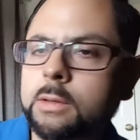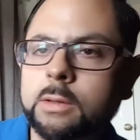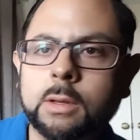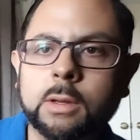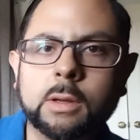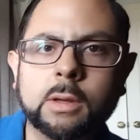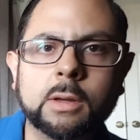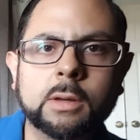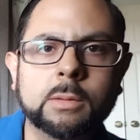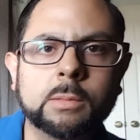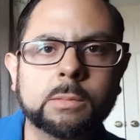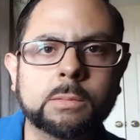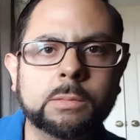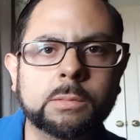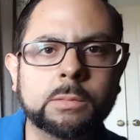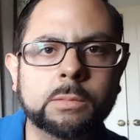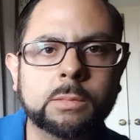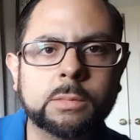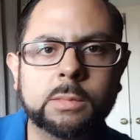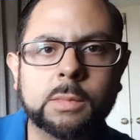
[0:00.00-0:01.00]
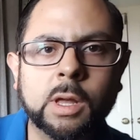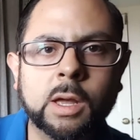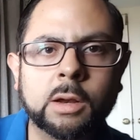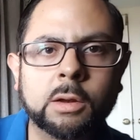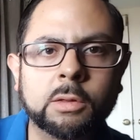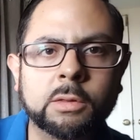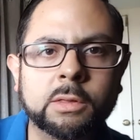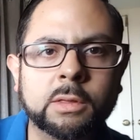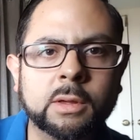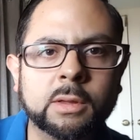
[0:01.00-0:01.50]
I
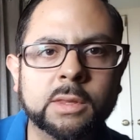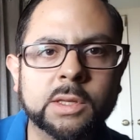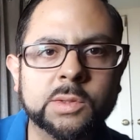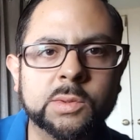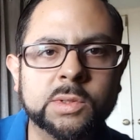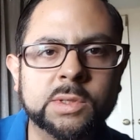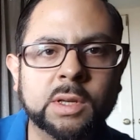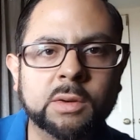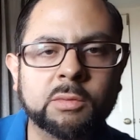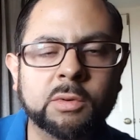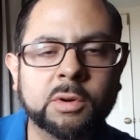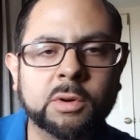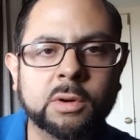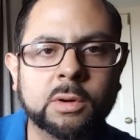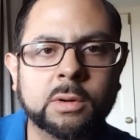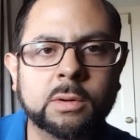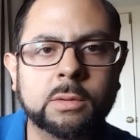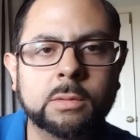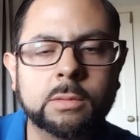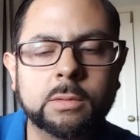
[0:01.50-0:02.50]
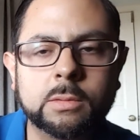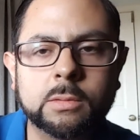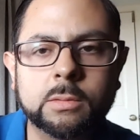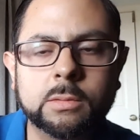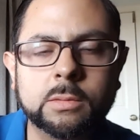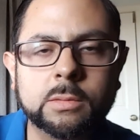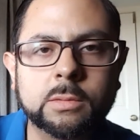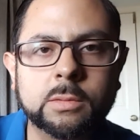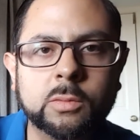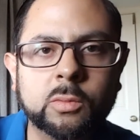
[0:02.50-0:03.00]
don't think this was ever
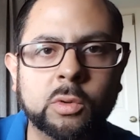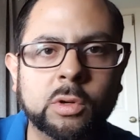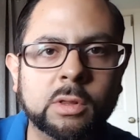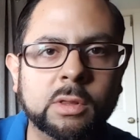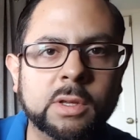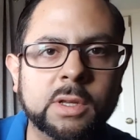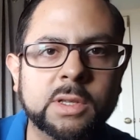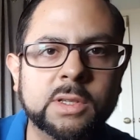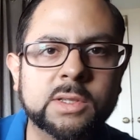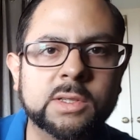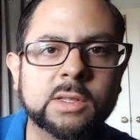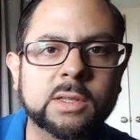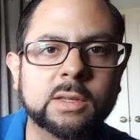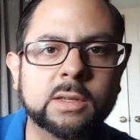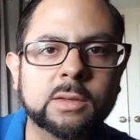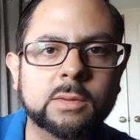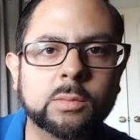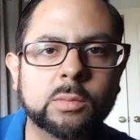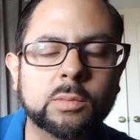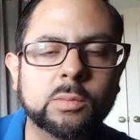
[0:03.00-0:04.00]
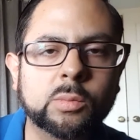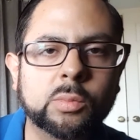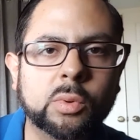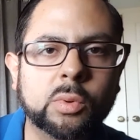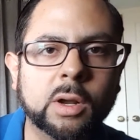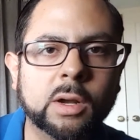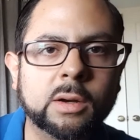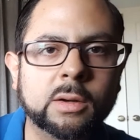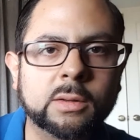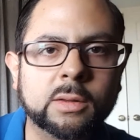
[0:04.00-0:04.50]
released
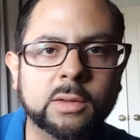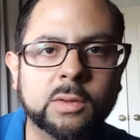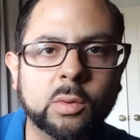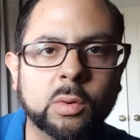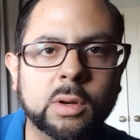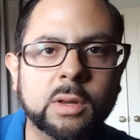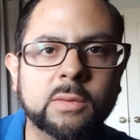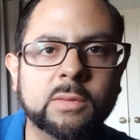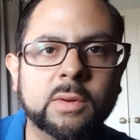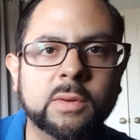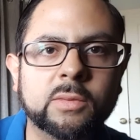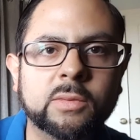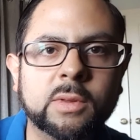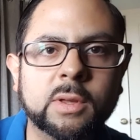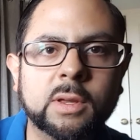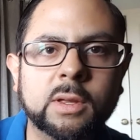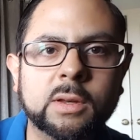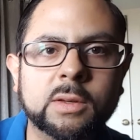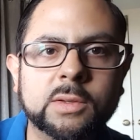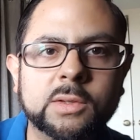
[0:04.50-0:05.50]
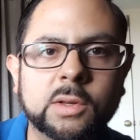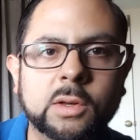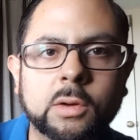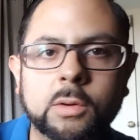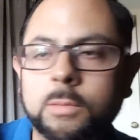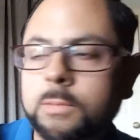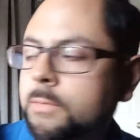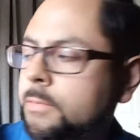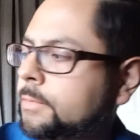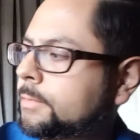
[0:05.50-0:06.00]
prior to 2015,
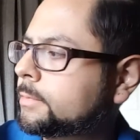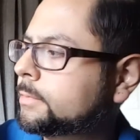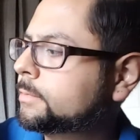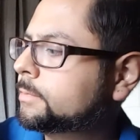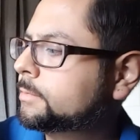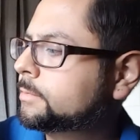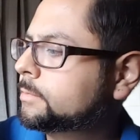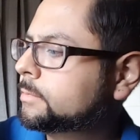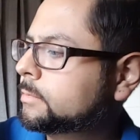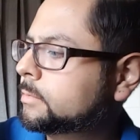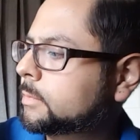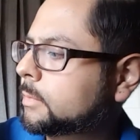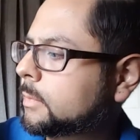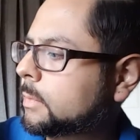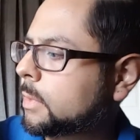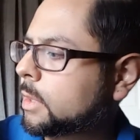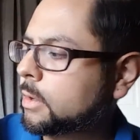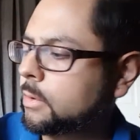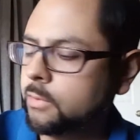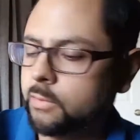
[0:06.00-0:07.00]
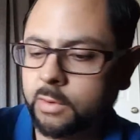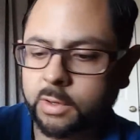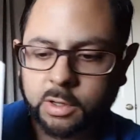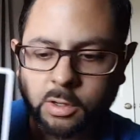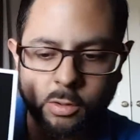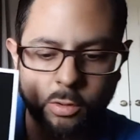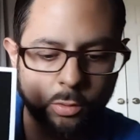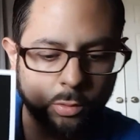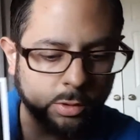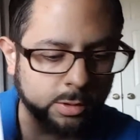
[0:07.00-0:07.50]
so
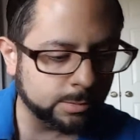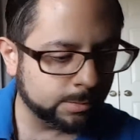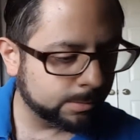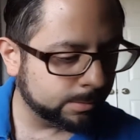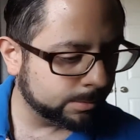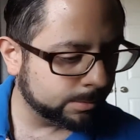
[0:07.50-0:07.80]
very cool one.